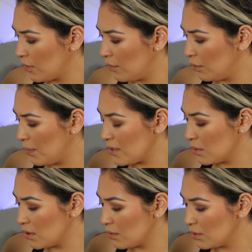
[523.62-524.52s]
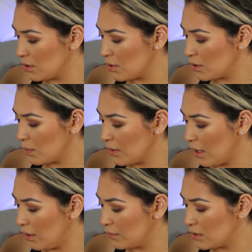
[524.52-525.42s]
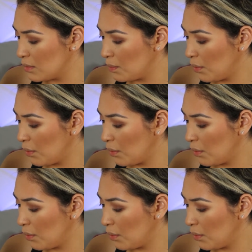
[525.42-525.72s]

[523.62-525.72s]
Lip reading: For best results, use with e.l.f.'s